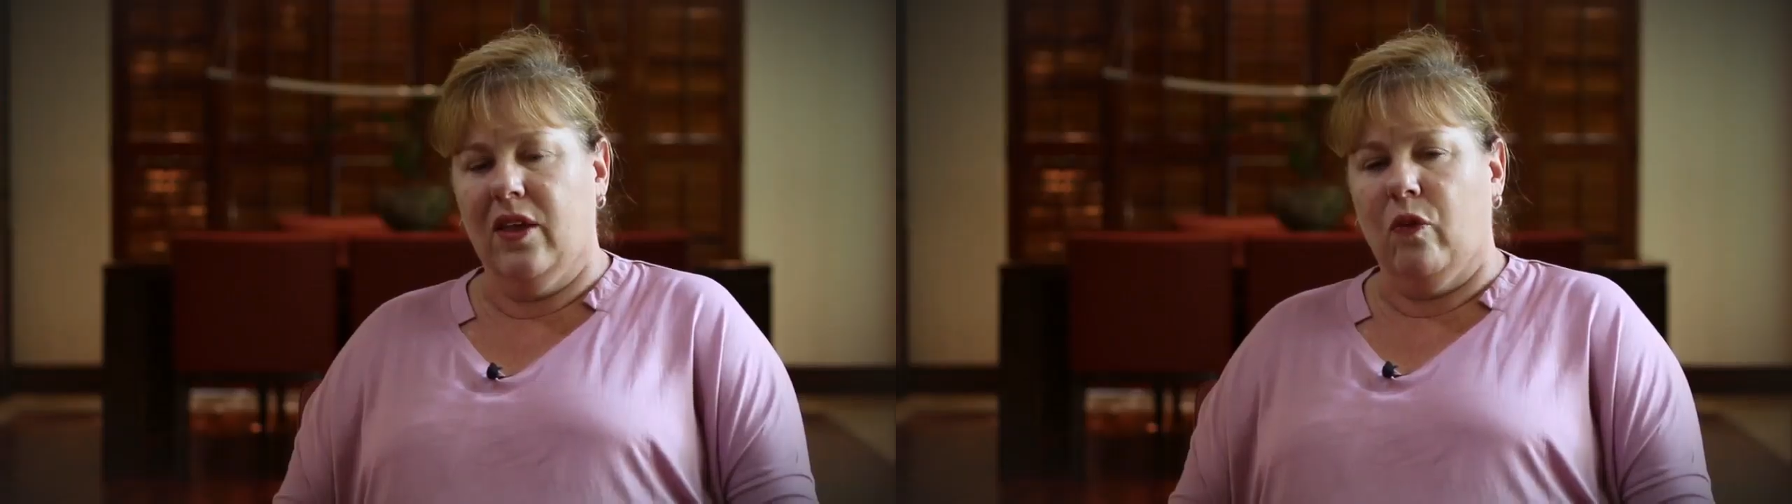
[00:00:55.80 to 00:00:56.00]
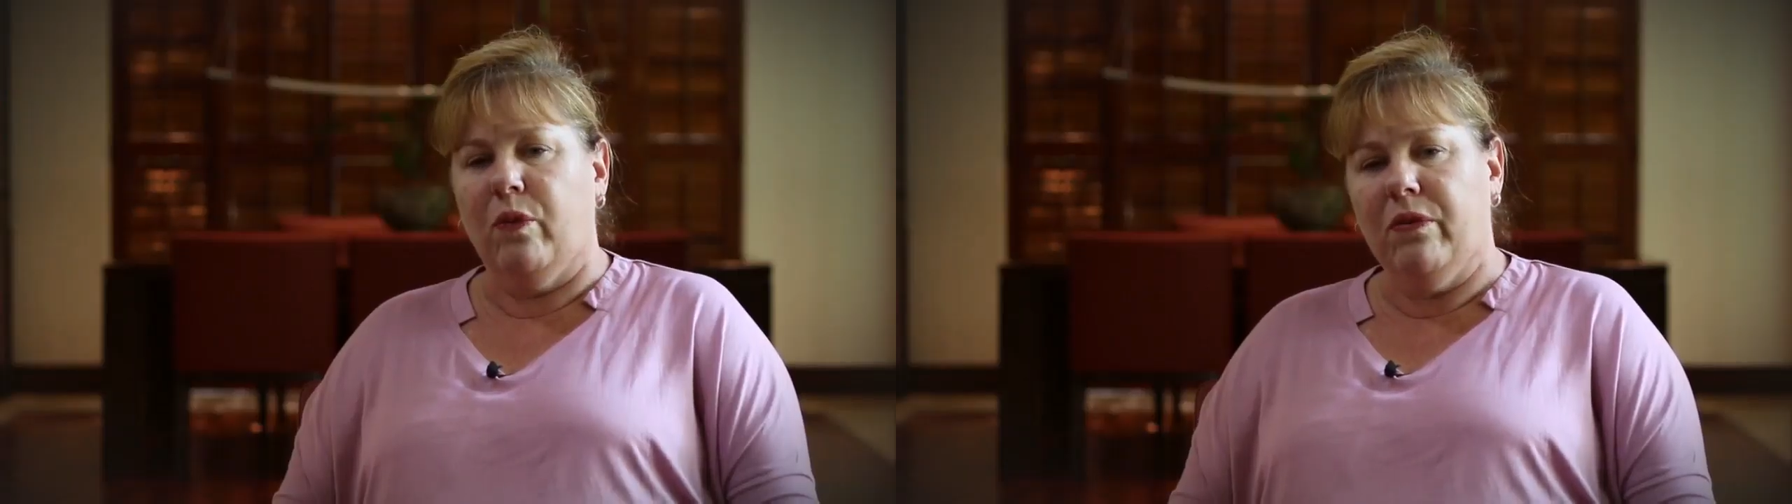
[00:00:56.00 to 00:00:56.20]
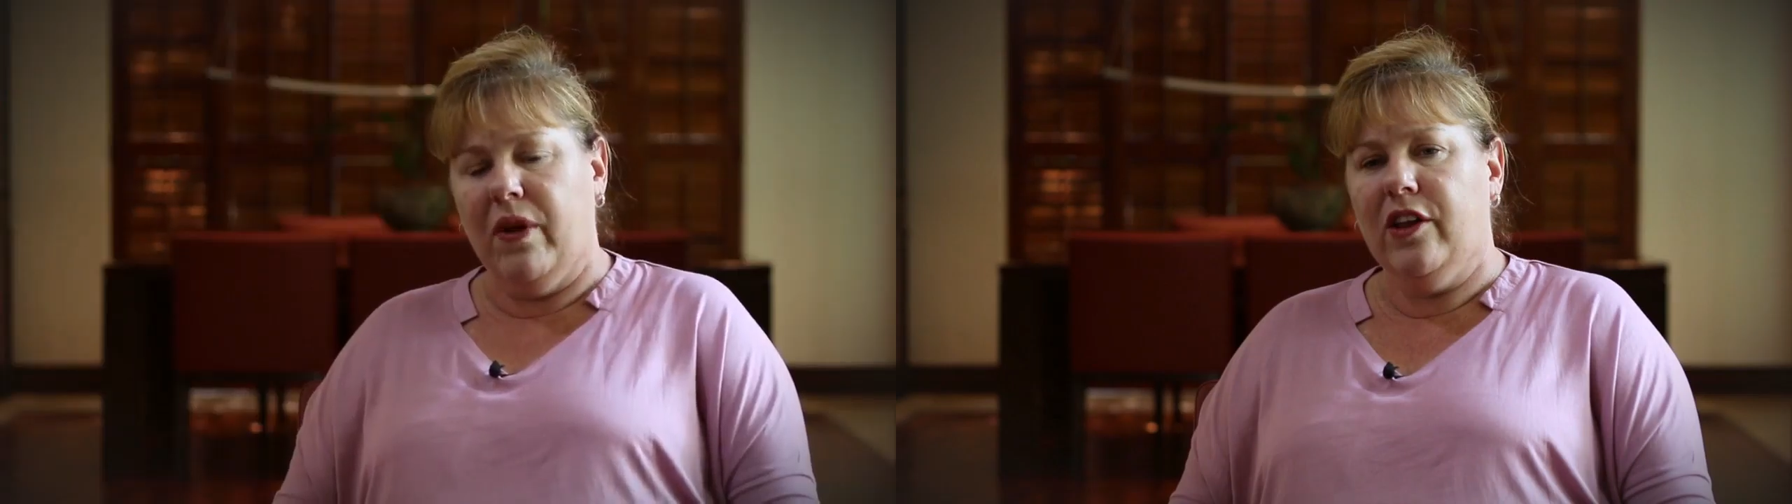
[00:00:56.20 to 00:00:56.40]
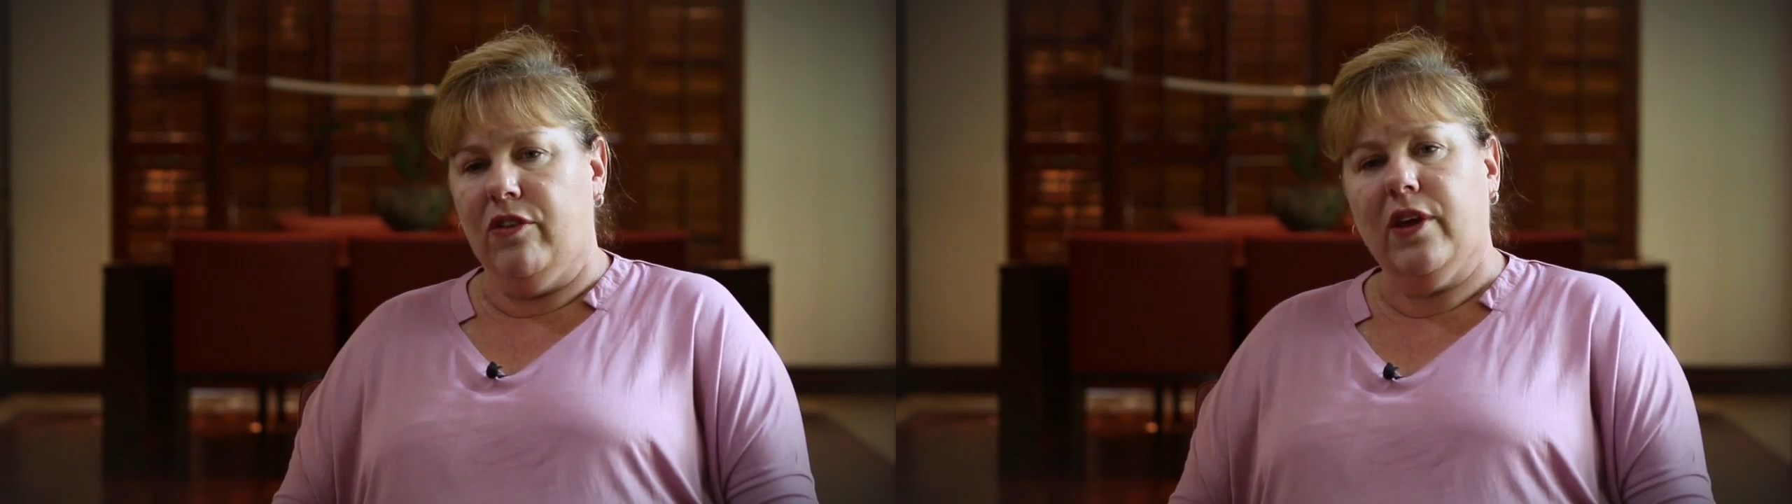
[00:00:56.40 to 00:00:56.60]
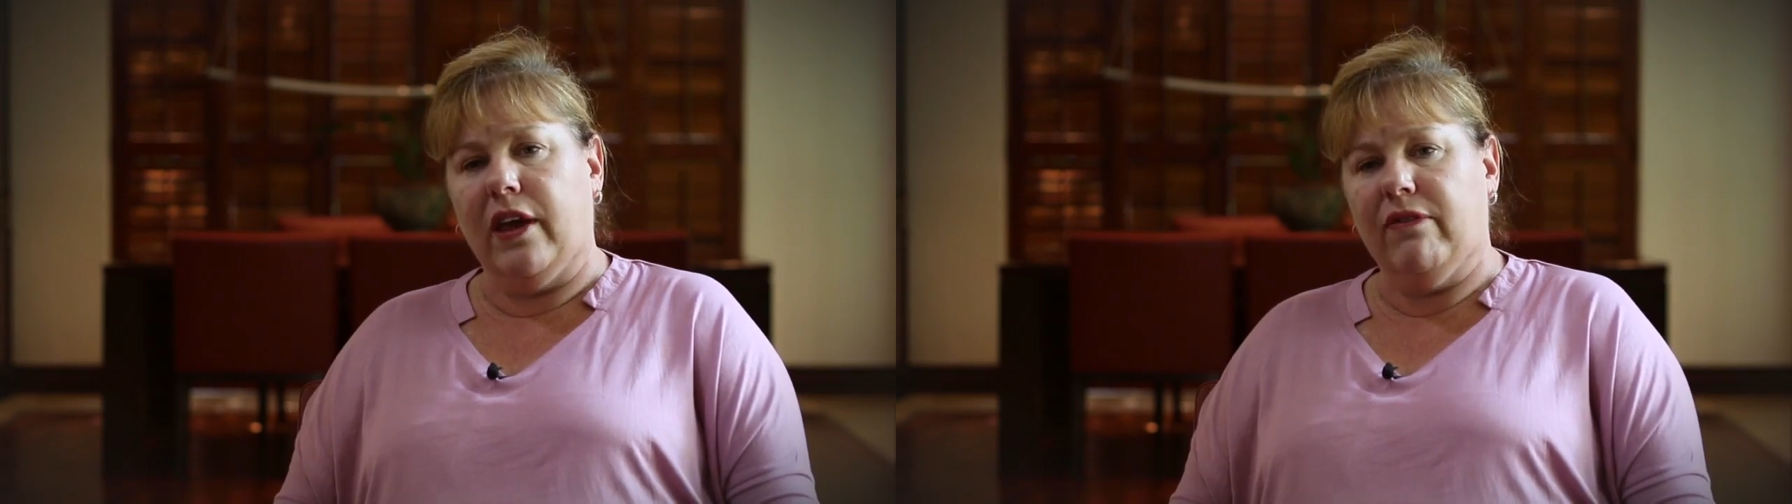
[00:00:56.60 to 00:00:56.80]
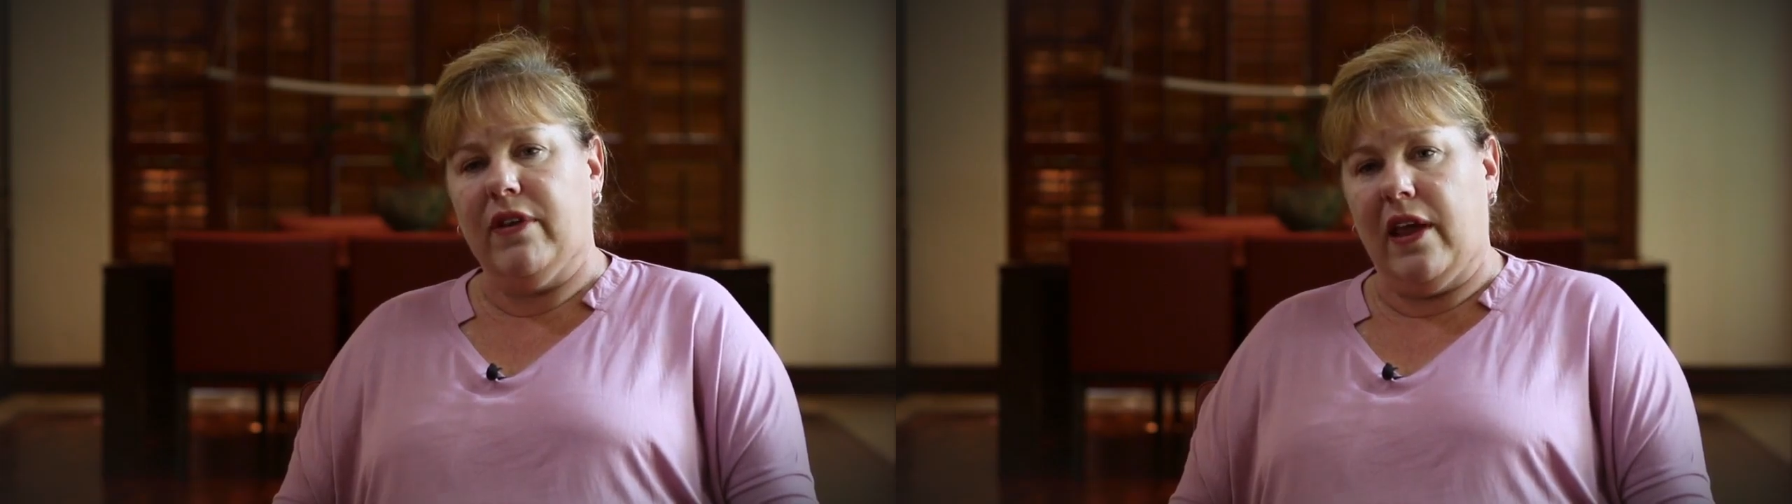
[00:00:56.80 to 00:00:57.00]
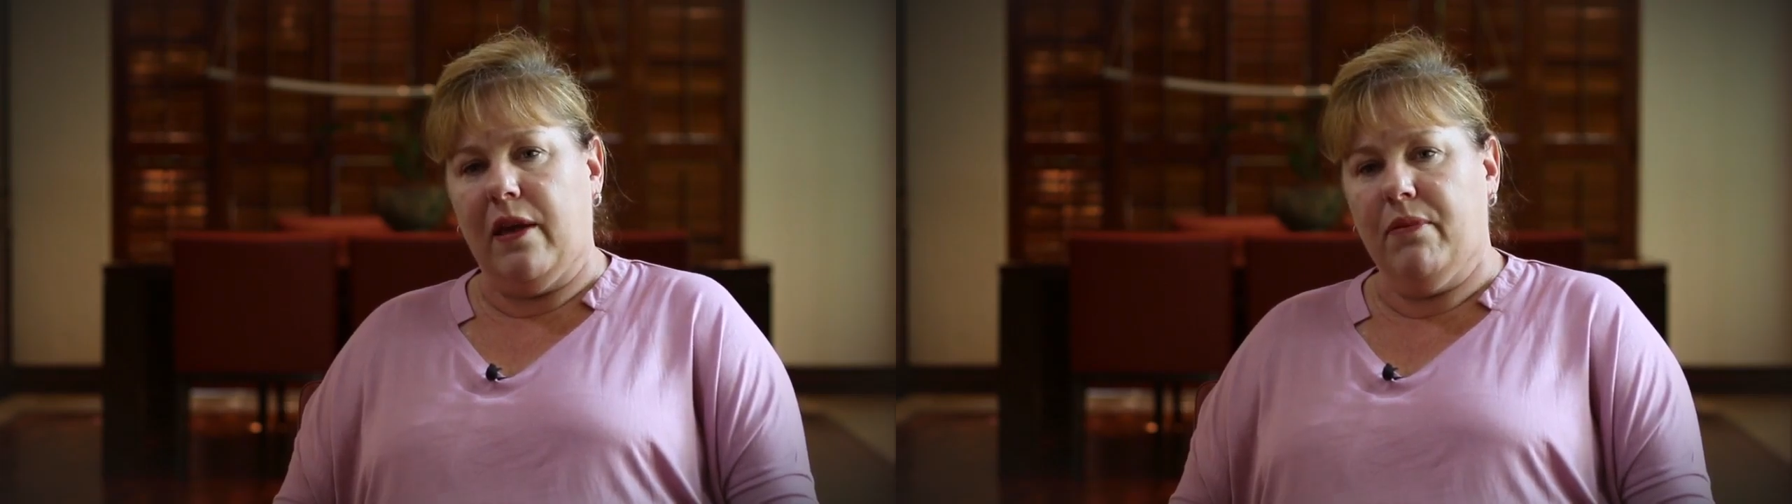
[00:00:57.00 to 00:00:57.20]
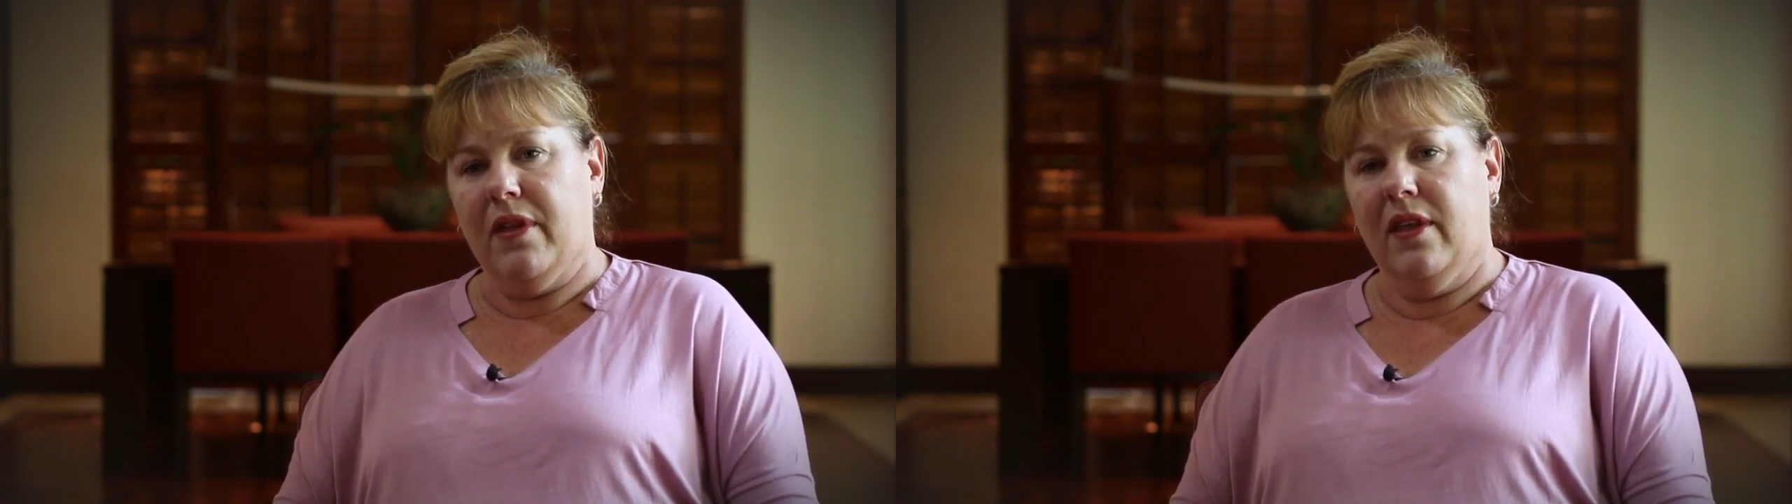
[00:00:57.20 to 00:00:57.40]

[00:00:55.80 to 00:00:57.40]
We really do give a damn